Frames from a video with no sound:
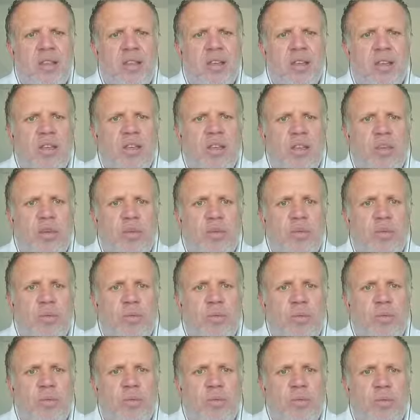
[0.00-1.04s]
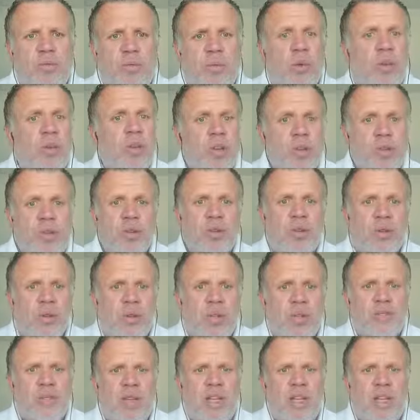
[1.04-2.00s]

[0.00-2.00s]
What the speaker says: that you walk and talk.